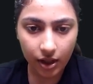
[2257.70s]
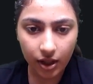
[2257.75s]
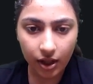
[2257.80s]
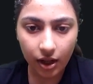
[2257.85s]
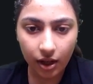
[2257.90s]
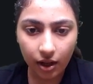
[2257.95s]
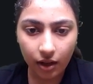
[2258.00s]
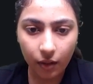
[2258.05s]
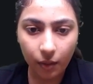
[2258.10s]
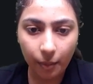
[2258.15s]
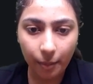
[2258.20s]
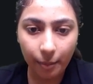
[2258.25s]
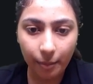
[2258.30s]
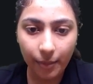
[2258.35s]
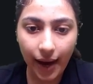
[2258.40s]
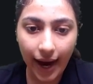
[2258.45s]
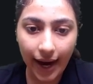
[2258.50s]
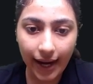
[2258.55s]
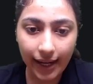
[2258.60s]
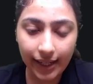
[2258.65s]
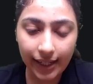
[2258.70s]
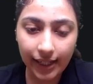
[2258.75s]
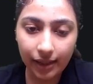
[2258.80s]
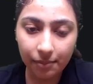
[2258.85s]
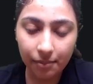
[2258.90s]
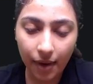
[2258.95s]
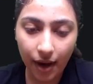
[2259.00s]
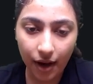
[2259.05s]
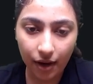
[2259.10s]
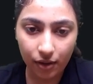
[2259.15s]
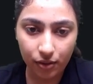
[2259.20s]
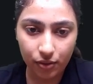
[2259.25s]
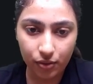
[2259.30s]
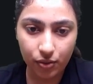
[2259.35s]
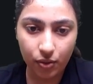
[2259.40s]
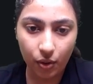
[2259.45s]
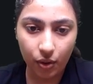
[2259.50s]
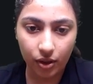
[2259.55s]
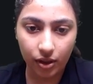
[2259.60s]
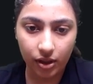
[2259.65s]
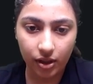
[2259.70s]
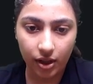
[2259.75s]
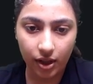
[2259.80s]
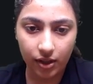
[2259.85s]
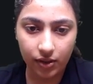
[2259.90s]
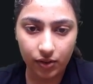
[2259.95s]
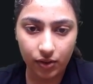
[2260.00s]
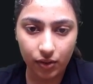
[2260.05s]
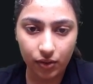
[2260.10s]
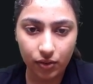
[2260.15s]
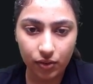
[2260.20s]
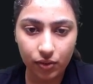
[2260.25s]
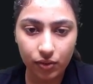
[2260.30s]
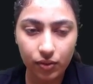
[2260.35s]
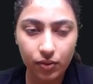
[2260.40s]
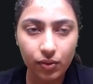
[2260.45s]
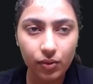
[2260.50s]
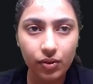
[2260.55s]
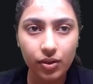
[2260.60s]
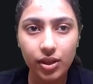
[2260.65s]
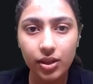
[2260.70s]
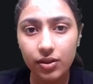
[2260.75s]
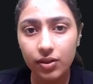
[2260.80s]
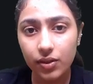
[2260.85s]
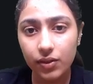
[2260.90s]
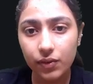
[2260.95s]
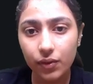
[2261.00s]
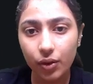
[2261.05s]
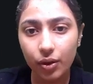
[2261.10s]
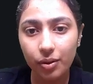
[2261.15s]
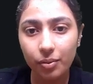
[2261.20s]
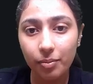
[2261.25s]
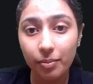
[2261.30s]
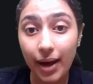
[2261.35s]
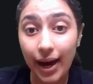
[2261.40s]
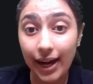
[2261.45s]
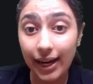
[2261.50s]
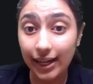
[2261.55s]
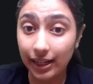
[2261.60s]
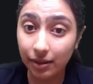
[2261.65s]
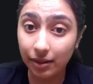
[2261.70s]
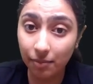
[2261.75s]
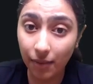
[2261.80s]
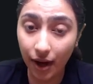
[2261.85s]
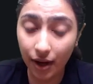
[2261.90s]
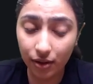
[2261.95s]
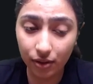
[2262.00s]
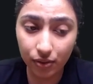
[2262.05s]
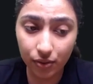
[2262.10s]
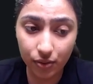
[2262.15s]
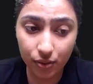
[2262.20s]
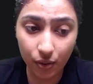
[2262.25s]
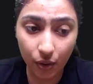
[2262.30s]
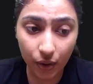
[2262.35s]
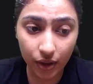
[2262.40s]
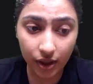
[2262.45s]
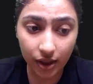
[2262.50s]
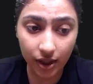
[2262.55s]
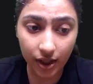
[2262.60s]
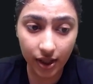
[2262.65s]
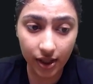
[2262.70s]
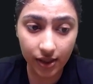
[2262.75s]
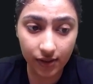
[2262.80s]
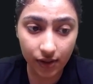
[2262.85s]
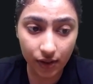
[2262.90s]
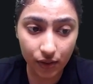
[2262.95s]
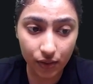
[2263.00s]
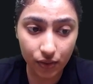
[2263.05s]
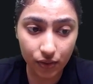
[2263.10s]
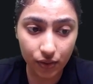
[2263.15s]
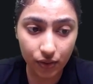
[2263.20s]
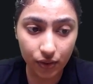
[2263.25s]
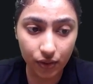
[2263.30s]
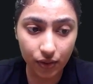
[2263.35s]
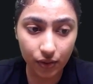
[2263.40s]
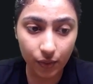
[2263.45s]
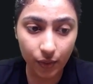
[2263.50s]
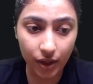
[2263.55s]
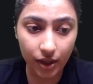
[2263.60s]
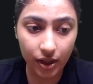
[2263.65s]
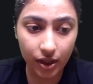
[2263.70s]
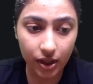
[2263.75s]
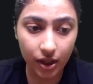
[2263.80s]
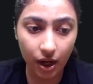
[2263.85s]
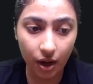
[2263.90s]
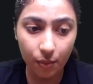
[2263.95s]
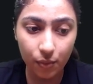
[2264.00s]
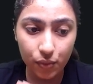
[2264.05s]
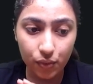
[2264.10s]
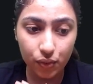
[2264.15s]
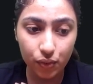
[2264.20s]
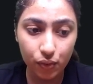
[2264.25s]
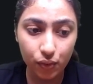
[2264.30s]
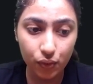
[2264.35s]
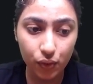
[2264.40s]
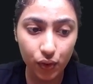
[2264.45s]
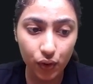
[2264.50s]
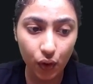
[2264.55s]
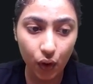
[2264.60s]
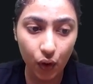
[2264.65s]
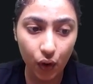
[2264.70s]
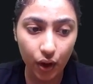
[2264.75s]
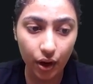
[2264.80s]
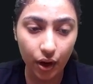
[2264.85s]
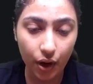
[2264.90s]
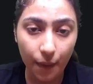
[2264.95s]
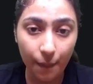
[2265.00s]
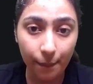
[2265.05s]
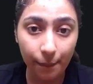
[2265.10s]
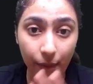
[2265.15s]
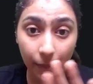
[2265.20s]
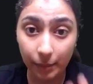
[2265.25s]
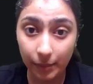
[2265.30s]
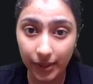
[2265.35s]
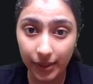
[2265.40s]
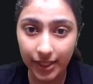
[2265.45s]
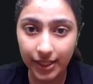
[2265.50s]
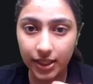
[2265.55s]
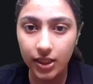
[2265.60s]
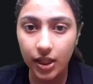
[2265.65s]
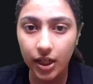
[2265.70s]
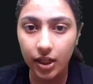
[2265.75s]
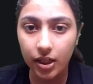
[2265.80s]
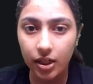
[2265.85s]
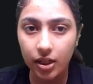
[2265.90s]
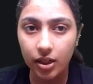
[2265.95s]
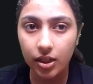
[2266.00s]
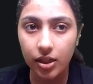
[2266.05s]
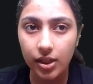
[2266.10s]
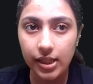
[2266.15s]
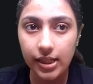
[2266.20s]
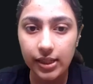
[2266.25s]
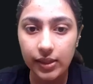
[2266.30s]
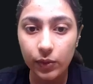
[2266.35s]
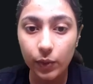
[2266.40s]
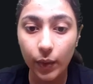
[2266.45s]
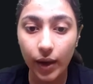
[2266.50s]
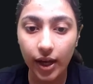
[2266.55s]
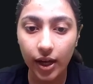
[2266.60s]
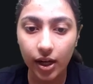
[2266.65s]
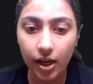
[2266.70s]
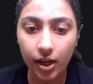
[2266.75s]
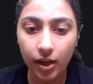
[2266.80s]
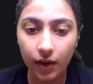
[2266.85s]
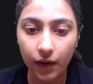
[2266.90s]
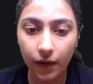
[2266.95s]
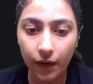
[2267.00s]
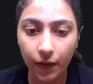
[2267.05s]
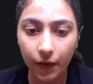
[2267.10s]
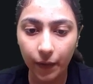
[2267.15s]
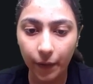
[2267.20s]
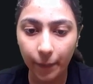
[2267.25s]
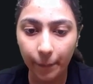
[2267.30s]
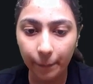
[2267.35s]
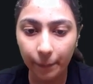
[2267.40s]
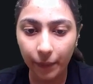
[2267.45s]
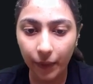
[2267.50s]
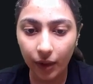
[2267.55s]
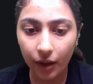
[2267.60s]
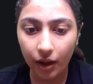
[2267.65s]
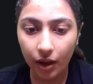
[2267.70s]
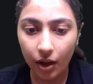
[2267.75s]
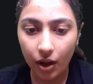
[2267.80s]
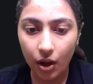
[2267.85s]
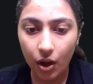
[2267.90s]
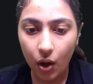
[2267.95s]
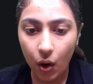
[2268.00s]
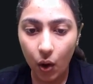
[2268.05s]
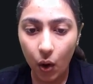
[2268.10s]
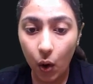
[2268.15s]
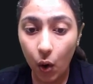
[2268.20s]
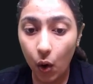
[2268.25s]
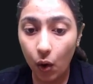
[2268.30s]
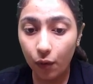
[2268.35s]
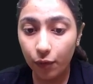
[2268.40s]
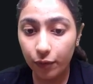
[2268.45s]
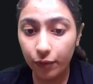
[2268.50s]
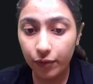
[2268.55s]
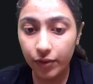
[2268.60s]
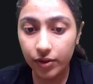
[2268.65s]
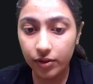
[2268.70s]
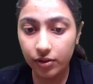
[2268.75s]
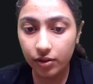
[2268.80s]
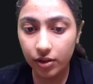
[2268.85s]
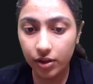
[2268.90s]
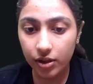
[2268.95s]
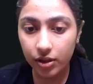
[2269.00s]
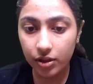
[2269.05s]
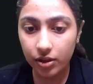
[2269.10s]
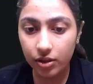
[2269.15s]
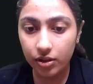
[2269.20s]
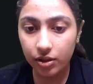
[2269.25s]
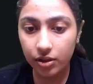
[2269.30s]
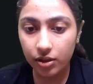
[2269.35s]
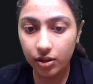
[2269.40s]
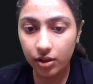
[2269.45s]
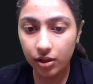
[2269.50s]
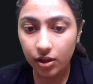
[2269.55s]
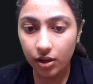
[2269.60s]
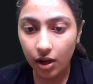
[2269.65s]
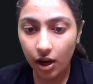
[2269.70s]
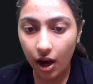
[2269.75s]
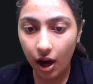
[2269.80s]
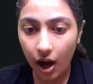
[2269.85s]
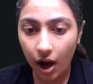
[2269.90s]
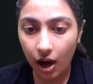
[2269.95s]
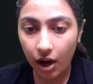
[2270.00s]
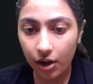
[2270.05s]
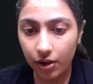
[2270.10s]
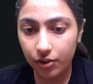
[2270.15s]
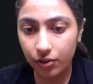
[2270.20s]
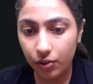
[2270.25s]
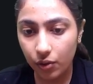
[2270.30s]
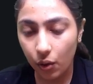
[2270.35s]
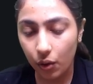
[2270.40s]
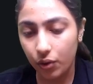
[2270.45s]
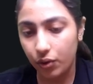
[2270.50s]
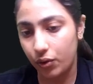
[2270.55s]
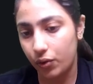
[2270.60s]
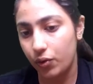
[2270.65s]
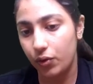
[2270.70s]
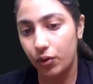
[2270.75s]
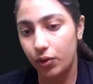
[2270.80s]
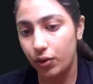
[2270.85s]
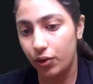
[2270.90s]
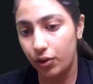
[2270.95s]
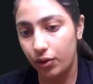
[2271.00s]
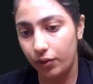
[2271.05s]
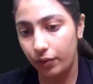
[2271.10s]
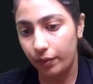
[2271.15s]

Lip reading: Now, badly managed organization. So reasons for a badly managed organization when it comes to your public sector is when officers are not good.